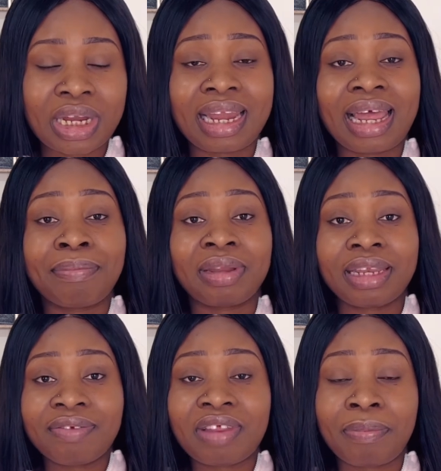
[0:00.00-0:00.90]
and I
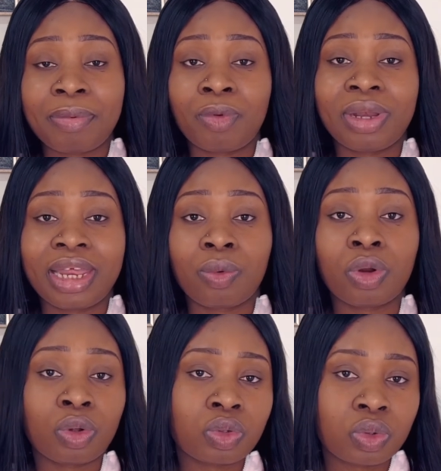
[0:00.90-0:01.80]
believe that people will learn one
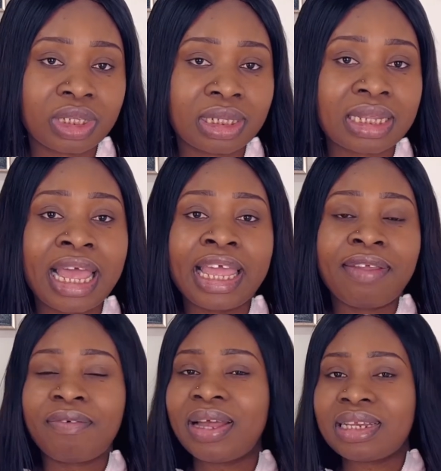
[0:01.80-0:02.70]
or two things. If you
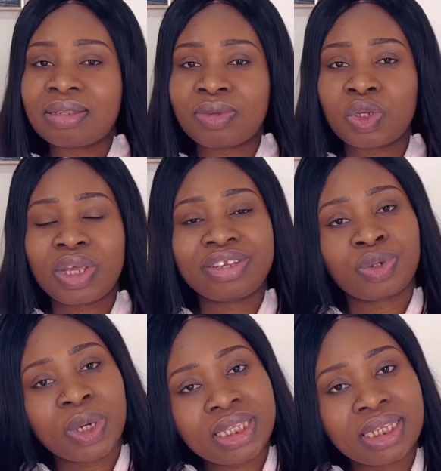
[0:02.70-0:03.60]
find this video
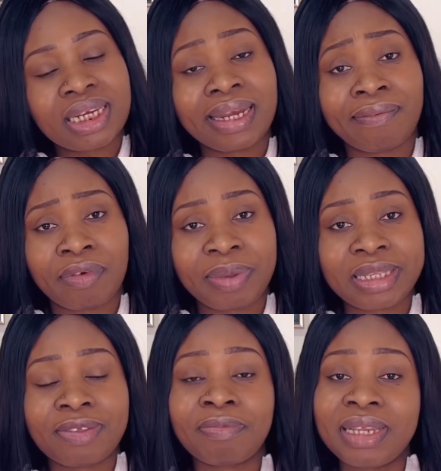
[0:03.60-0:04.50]
interesting and
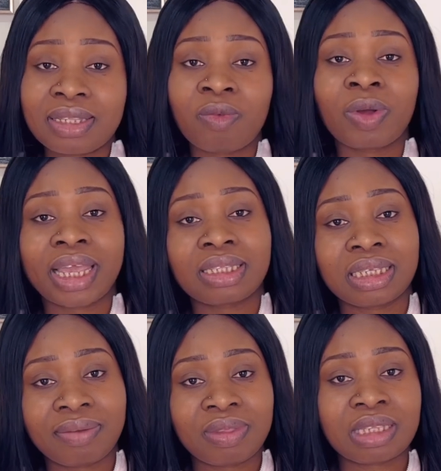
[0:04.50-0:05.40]
informative, please don't forget to
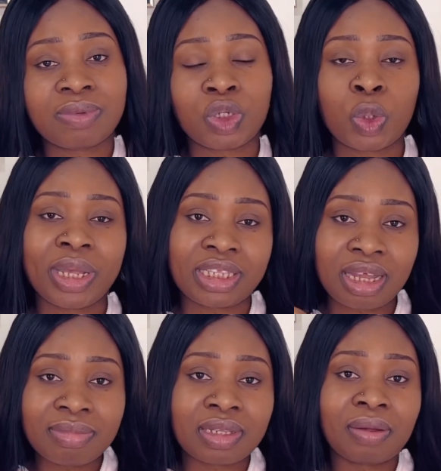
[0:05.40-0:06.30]
give this video a
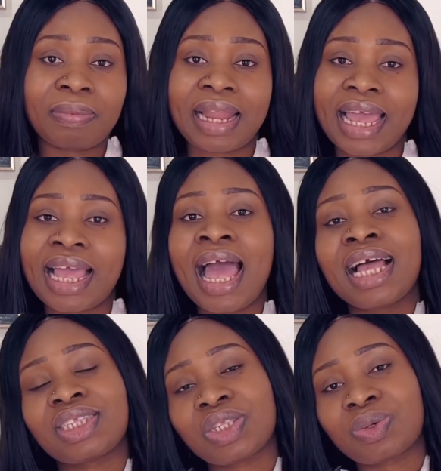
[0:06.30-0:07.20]
thumbs up, like,
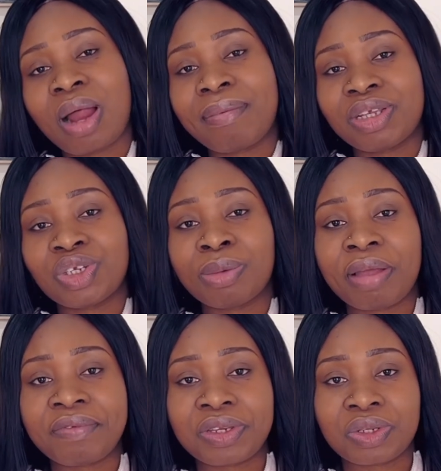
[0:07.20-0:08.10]
subscribe, and share my
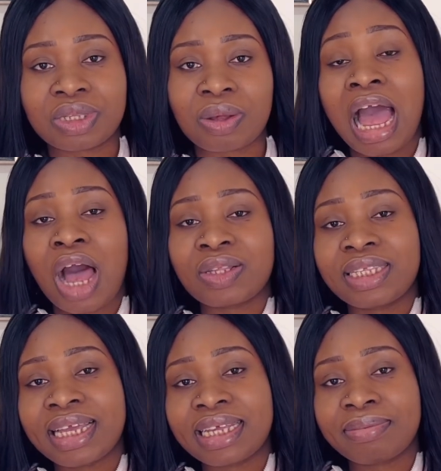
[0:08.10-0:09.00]
videos. I'll see
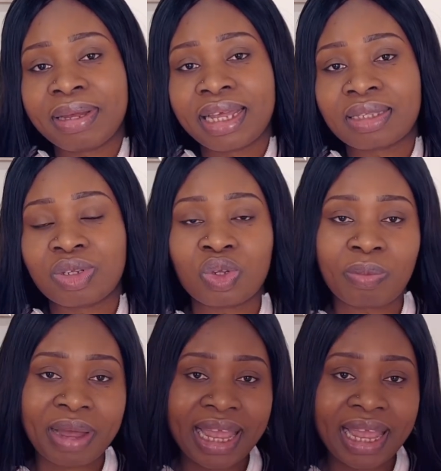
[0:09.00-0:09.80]
you guys in my next video. Bye